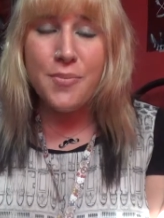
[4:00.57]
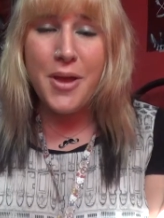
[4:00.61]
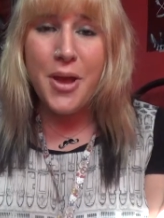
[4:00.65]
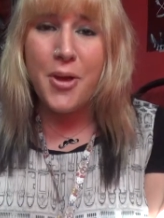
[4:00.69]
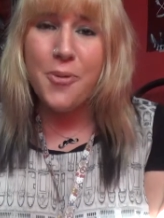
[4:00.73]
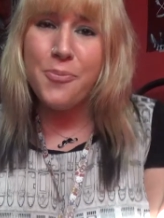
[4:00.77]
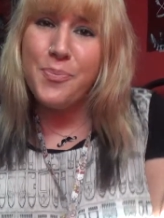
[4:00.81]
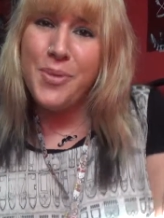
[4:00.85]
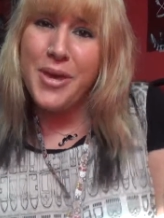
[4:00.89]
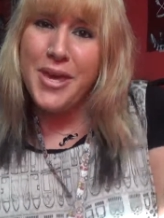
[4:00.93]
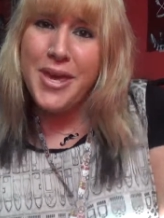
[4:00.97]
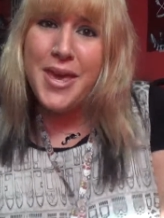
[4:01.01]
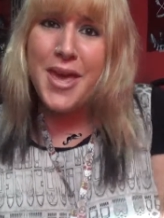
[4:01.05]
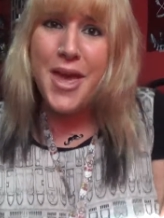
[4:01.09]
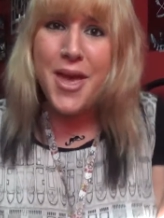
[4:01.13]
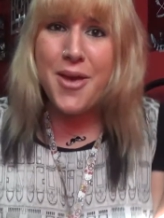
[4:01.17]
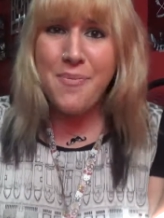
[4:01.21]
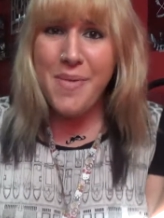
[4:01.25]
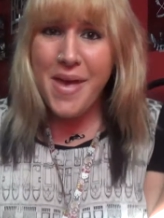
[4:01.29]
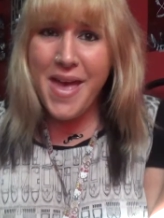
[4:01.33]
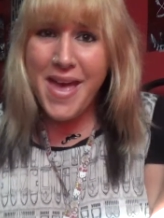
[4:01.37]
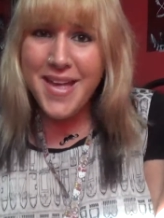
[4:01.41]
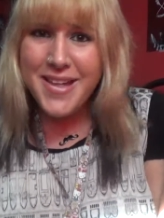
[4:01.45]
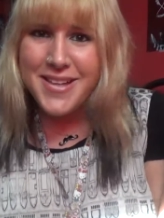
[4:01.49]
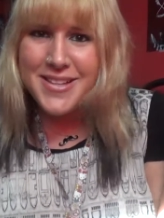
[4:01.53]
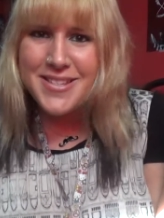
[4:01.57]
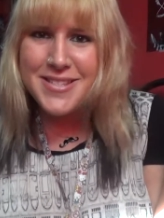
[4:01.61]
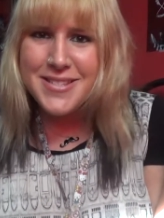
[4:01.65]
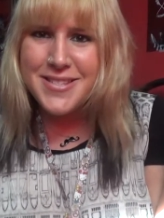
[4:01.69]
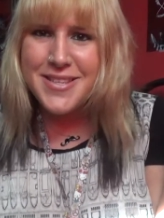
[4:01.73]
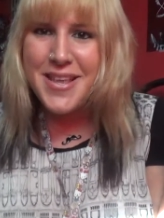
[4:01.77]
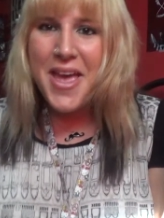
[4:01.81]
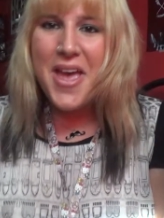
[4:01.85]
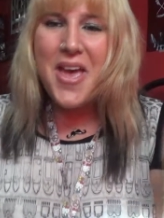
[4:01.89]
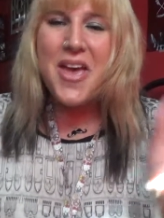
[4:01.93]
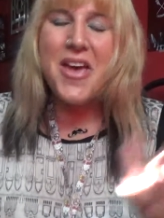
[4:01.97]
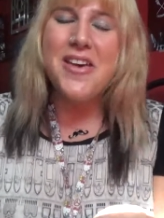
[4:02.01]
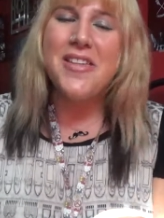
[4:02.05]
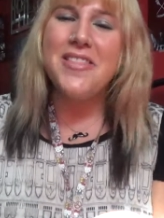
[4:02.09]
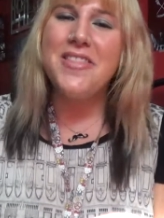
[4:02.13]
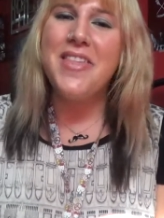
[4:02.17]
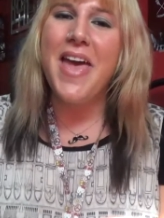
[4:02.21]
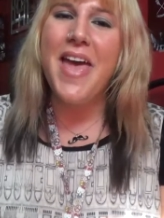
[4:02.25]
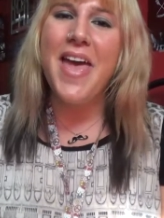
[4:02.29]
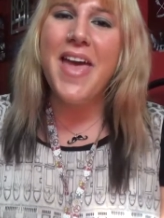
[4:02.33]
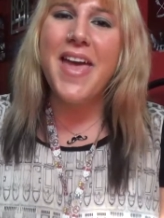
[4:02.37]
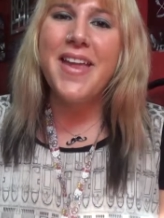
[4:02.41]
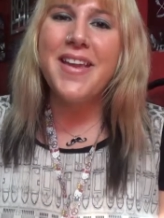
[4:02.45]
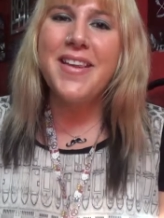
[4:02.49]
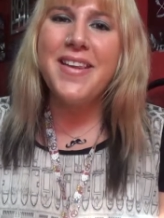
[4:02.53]
about PMS,
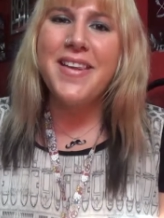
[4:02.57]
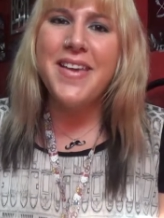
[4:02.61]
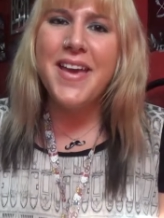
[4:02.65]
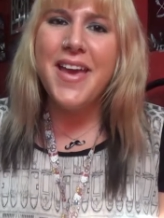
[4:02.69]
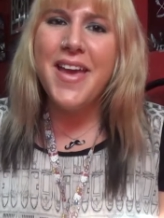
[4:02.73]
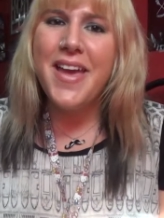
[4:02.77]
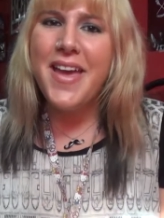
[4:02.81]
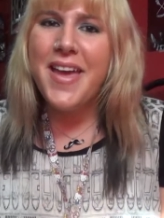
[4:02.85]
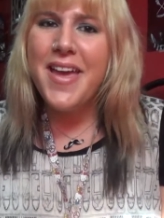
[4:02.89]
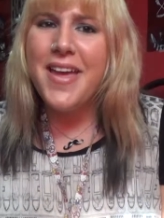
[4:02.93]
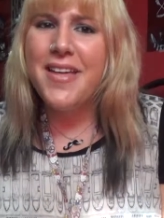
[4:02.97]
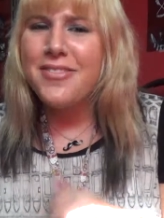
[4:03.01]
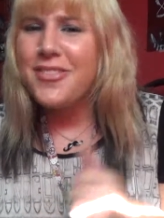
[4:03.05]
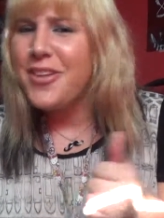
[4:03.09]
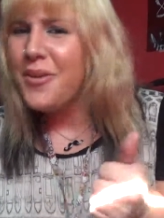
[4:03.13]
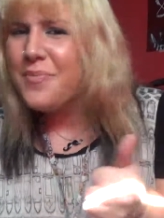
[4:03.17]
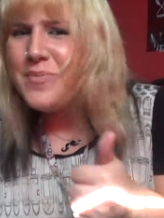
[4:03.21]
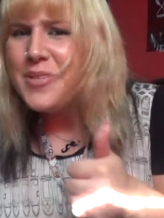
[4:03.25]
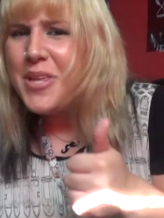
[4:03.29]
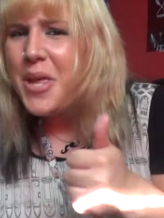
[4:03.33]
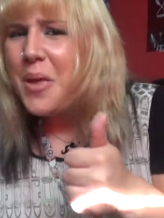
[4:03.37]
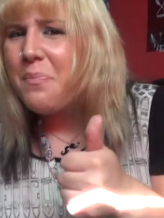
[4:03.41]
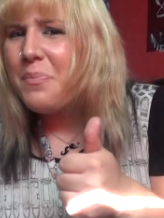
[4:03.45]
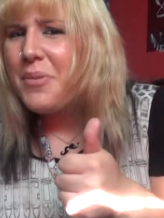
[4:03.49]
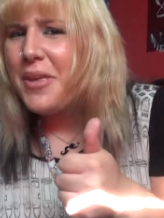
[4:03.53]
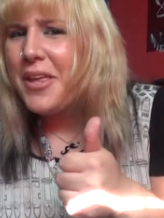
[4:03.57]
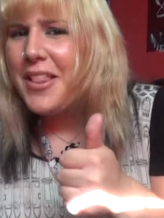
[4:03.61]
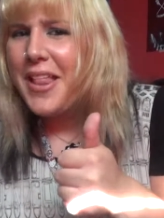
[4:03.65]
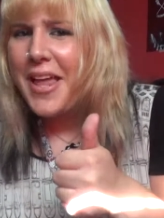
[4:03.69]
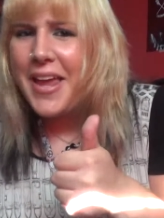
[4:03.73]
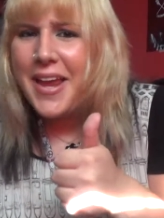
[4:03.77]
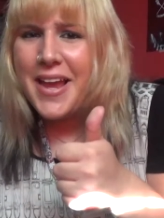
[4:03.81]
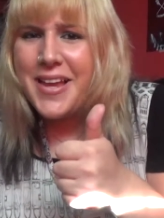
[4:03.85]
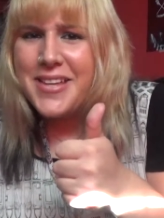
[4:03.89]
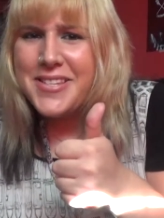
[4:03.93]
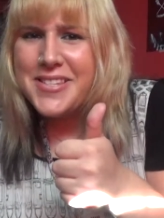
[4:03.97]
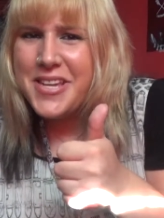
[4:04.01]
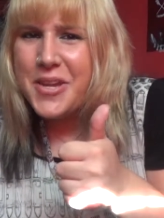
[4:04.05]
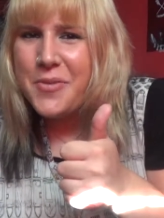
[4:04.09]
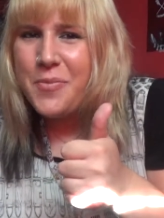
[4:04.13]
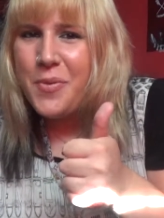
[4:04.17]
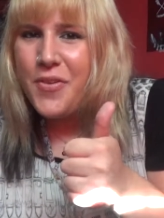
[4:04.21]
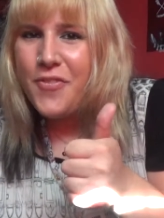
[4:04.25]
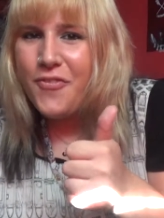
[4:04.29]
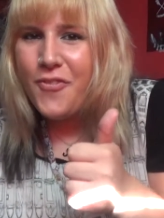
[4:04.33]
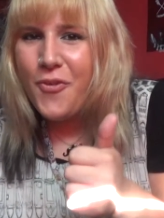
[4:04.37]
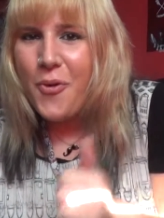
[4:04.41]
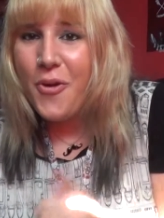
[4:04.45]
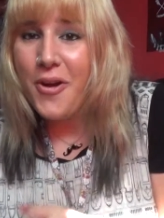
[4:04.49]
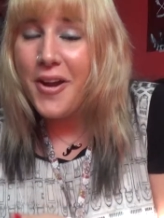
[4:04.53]
then thumbs up it, like I said
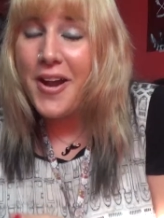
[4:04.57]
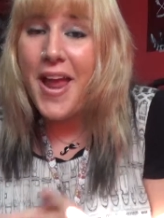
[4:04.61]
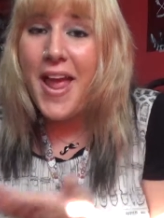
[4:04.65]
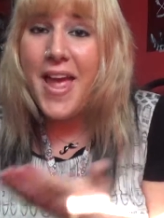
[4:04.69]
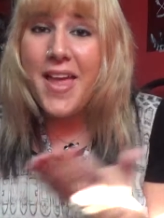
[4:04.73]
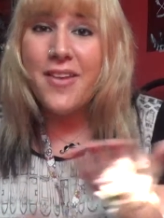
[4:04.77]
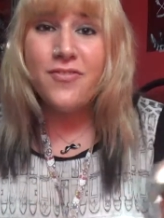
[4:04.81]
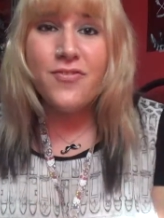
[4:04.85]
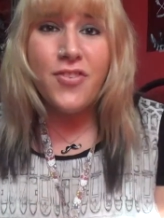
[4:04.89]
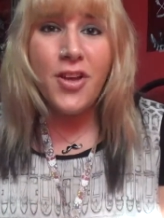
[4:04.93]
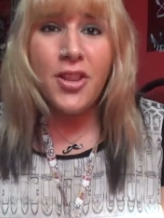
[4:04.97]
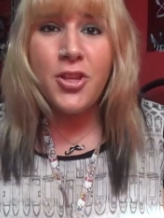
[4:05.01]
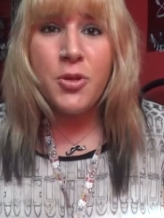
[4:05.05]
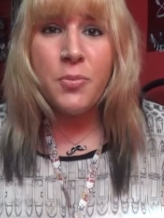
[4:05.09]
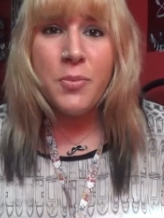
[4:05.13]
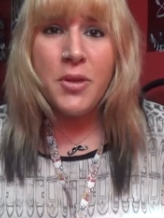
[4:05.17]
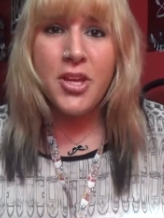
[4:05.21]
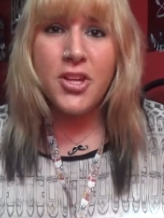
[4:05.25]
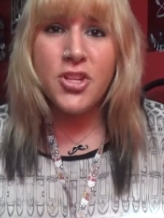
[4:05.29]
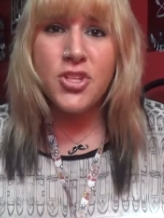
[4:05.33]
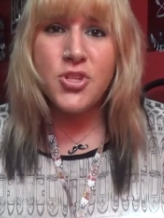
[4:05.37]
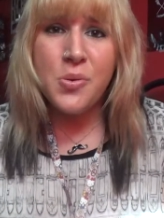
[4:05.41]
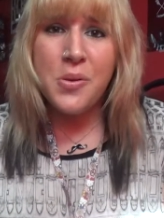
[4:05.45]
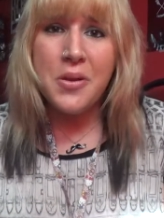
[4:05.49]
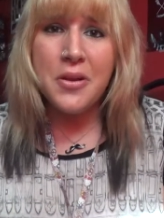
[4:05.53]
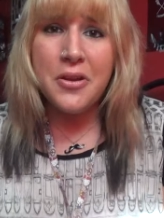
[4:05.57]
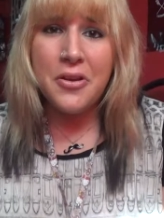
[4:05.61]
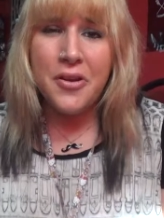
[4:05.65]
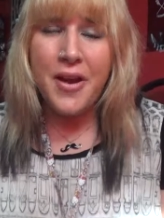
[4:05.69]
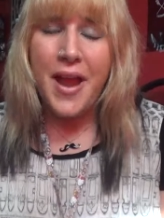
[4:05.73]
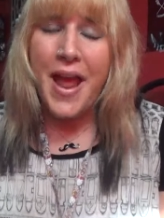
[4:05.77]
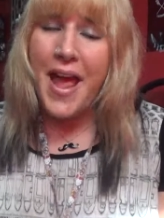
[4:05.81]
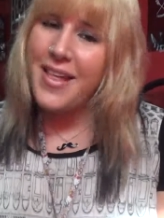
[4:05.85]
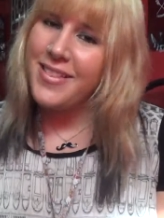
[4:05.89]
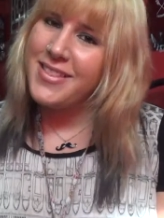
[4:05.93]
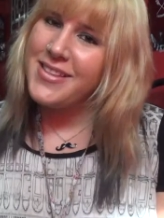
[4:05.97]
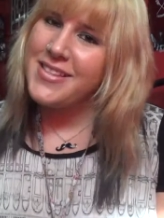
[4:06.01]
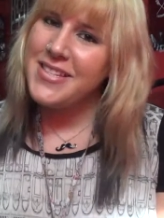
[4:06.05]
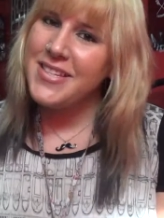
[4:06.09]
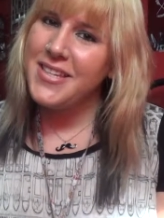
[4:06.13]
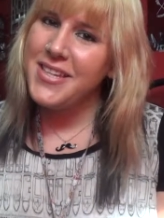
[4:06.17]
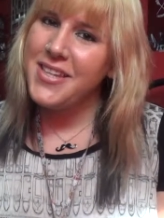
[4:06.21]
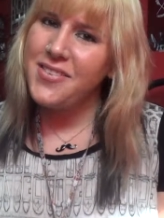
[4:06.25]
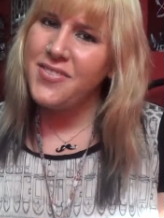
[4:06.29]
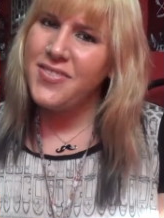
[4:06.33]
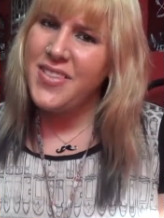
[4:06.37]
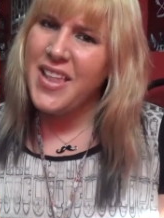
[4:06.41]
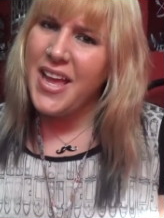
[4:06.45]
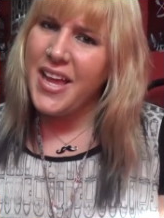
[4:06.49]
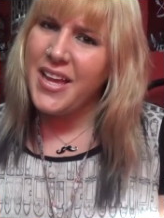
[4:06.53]
before, and follow me on Twitter at The City
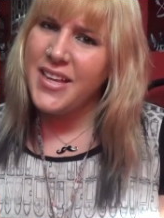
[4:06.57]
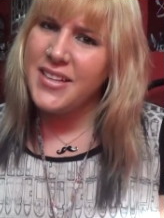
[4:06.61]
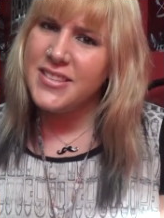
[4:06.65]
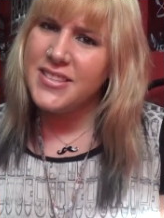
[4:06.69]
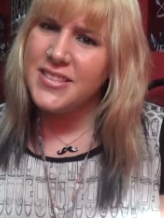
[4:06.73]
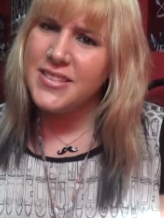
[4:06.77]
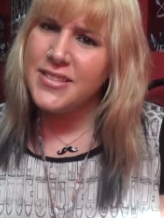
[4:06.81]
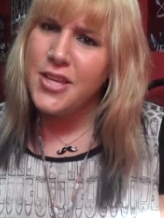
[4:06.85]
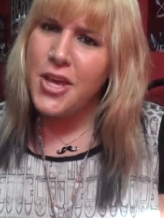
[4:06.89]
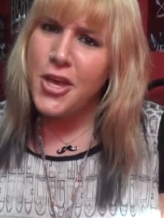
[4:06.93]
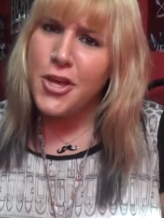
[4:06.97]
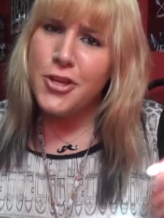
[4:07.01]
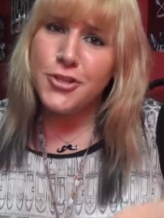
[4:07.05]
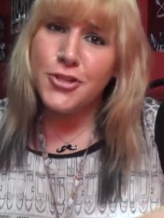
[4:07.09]
of Lights,